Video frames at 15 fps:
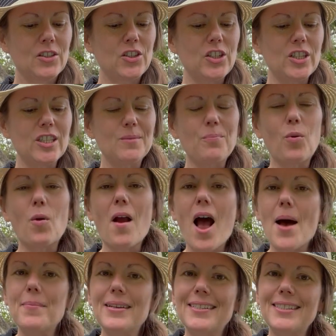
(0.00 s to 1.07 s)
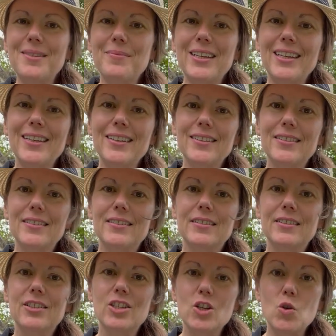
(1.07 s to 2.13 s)
Just promise me
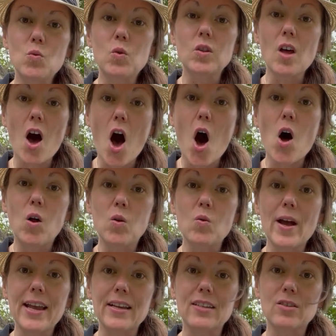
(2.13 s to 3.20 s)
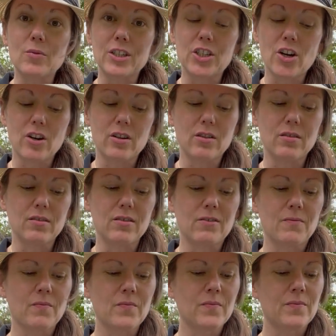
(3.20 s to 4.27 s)
you will always return.
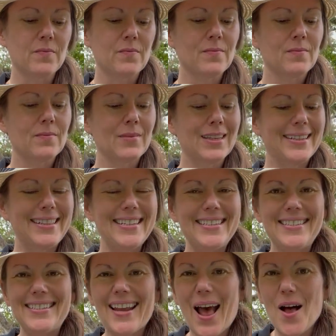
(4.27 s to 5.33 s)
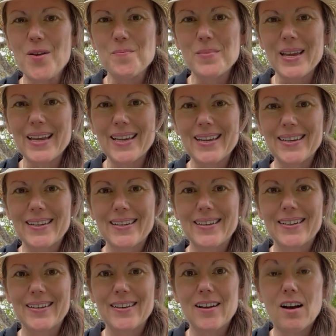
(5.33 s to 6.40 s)
Then tell me
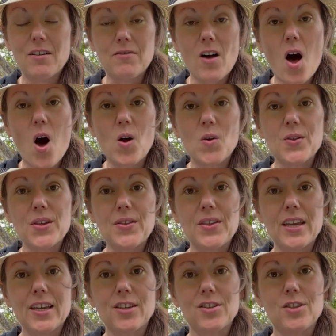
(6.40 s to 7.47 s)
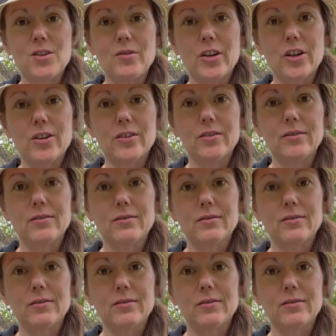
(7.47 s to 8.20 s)
all the things you learn.